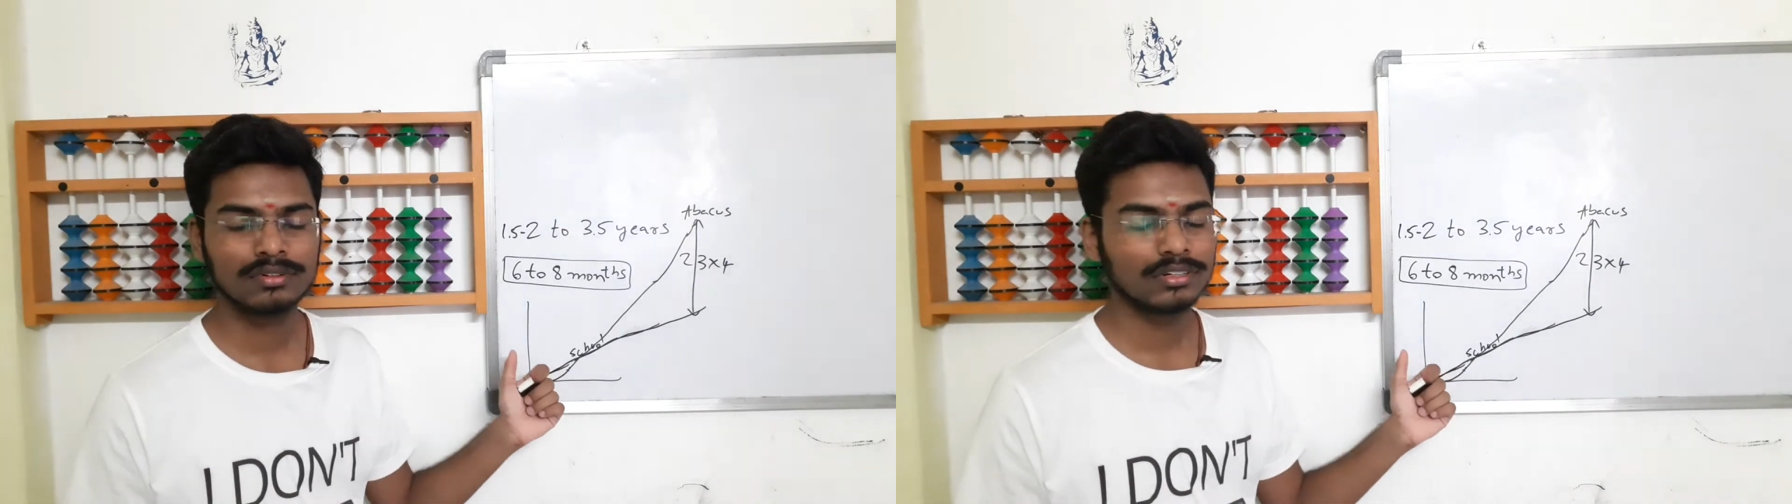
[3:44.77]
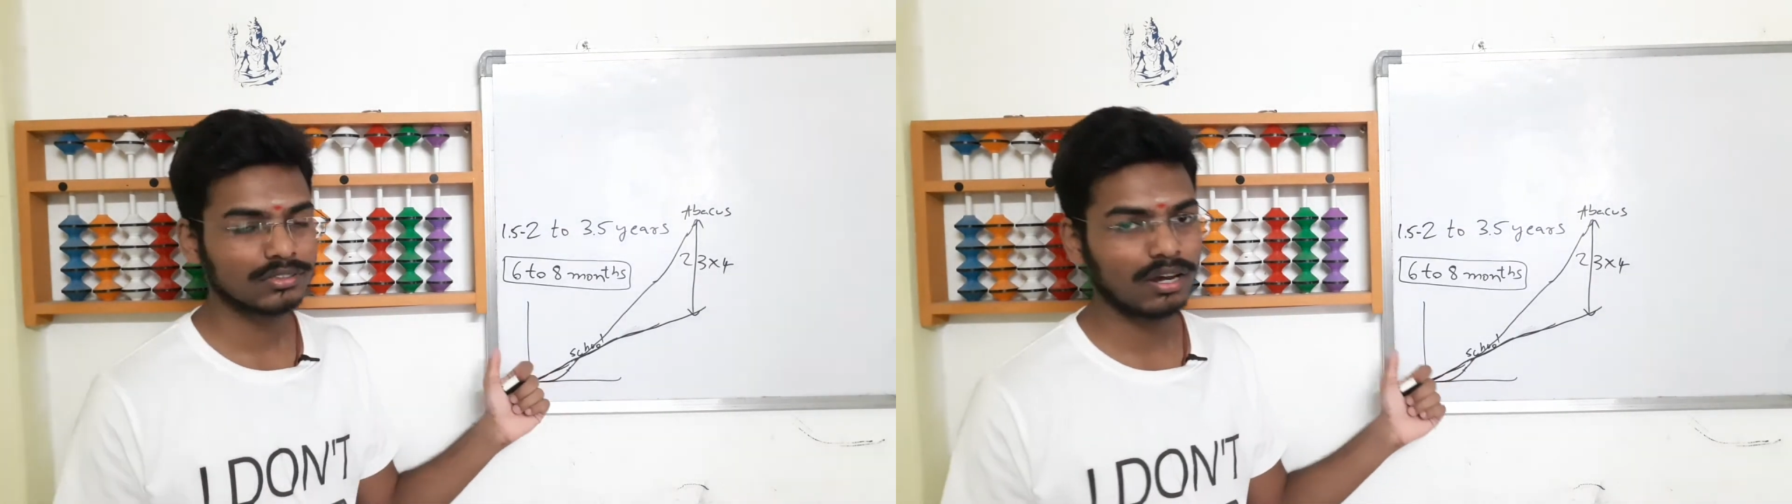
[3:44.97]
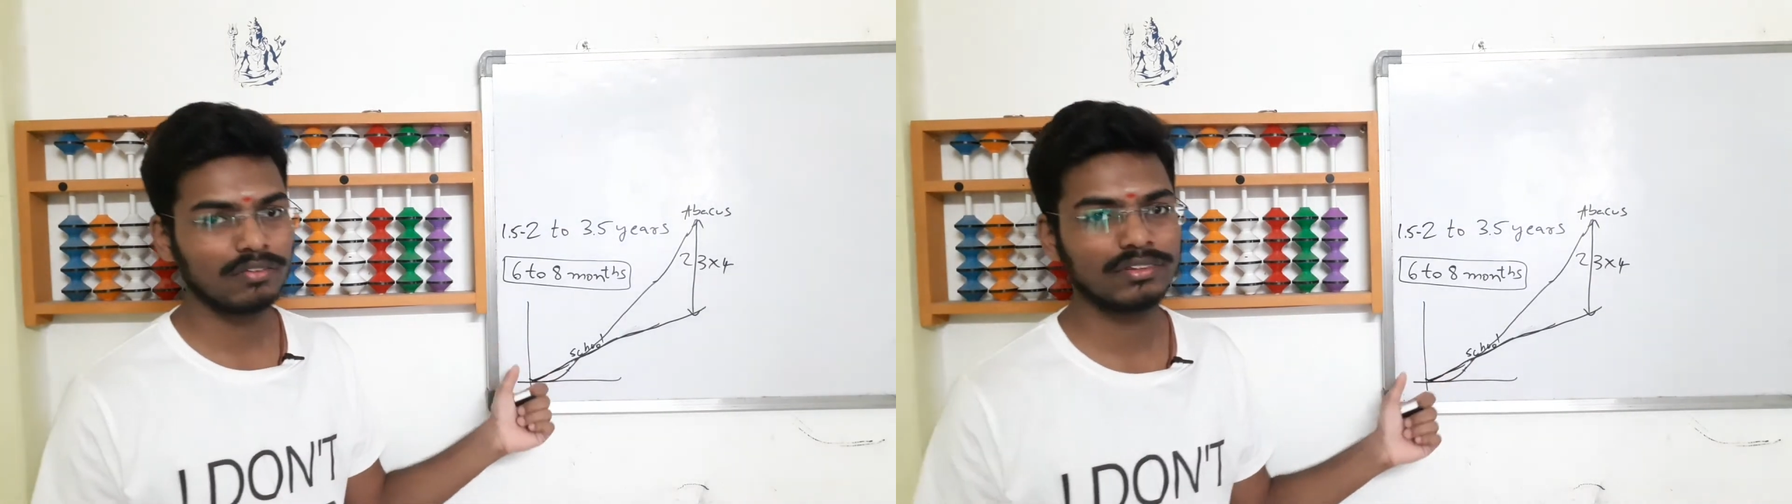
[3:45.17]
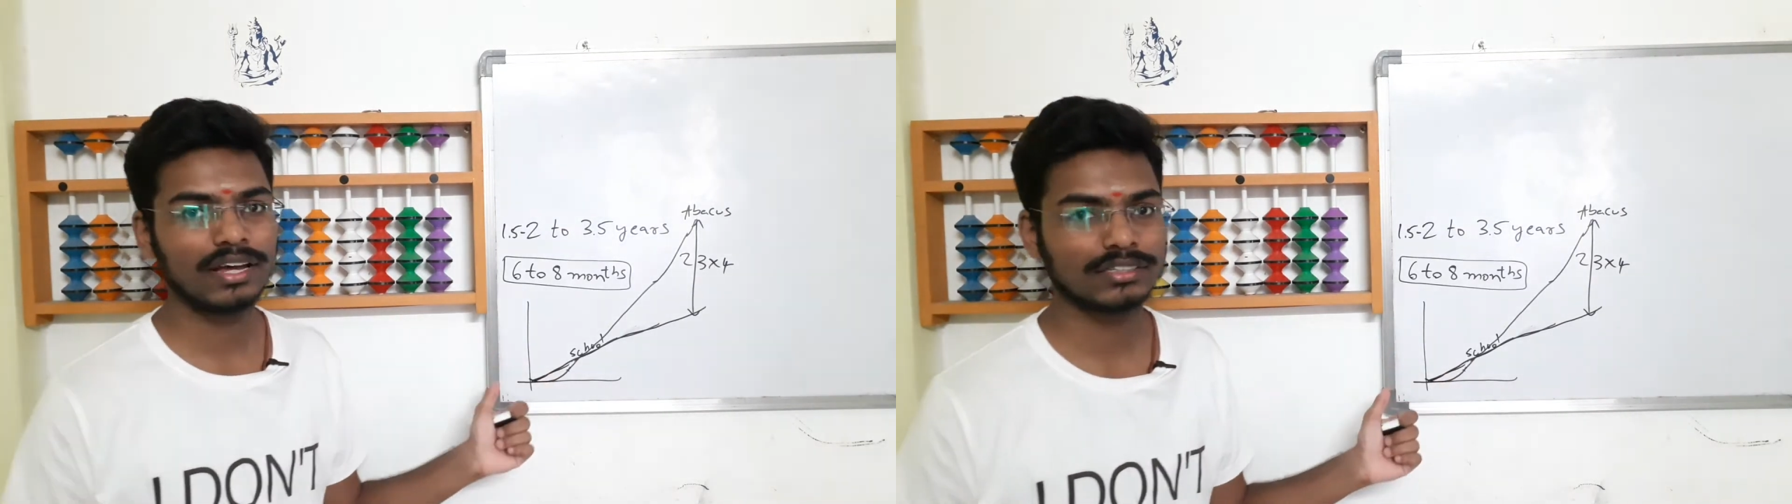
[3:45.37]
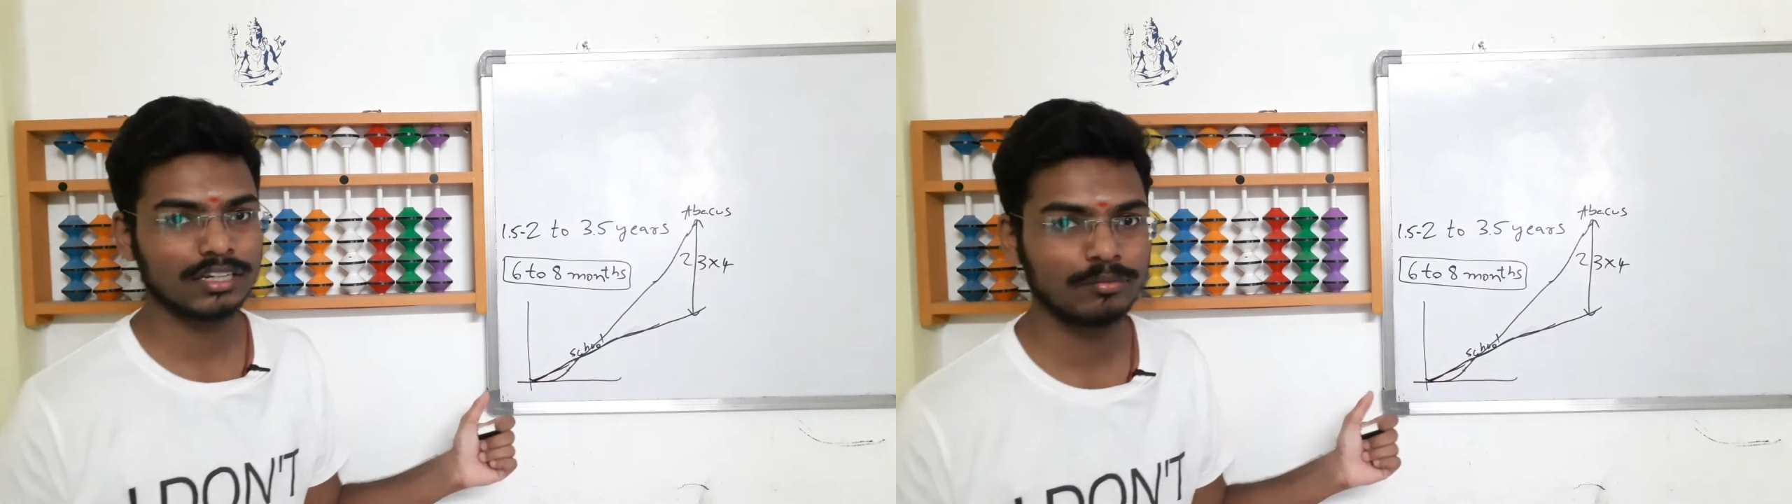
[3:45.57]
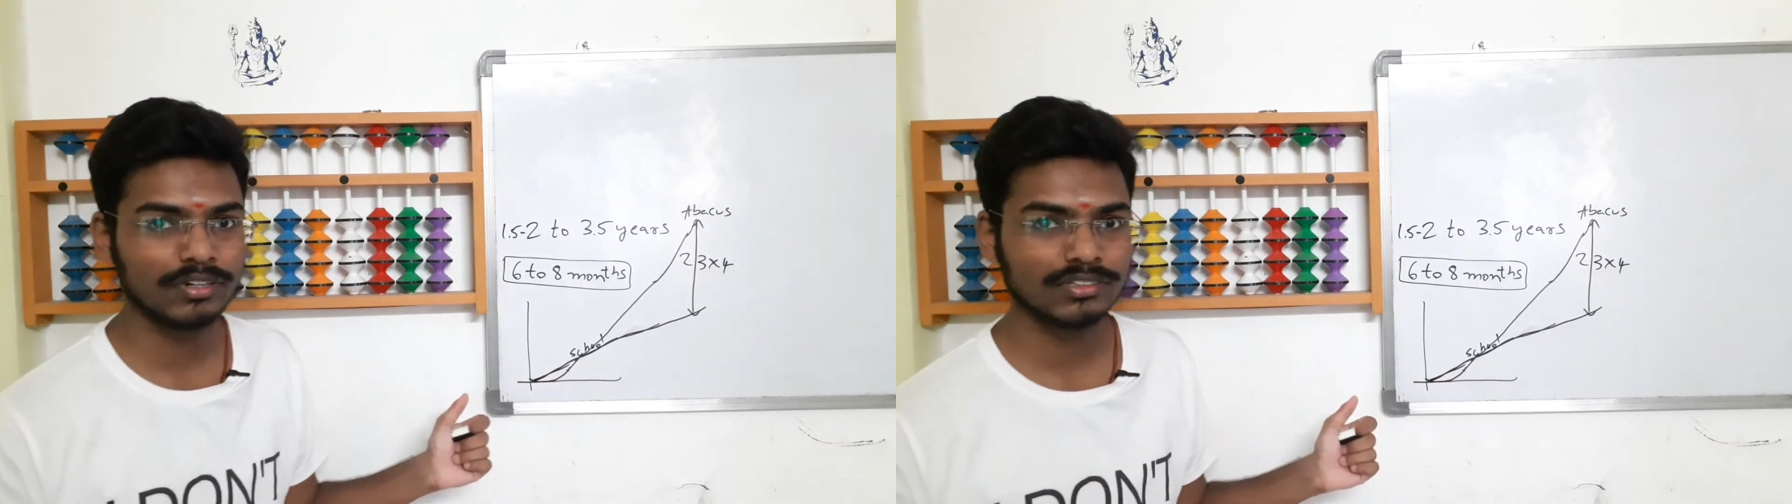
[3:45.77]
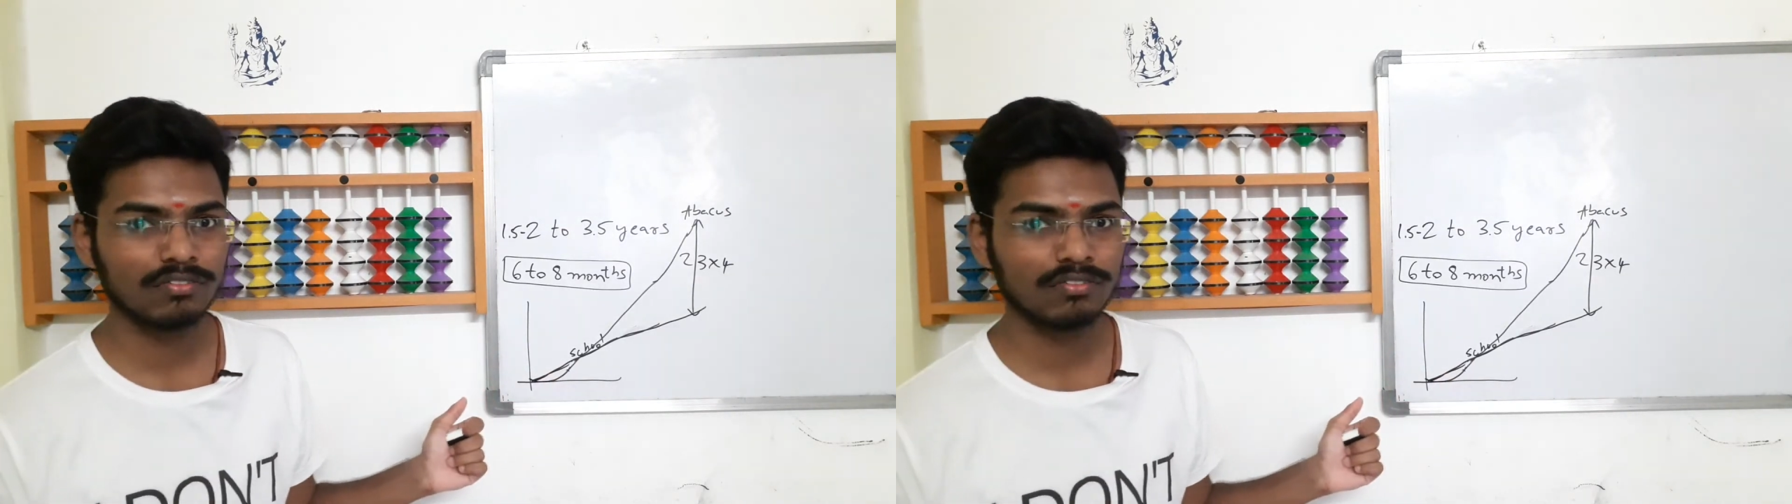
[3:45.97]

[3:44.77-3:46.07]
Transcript: solving the assignments,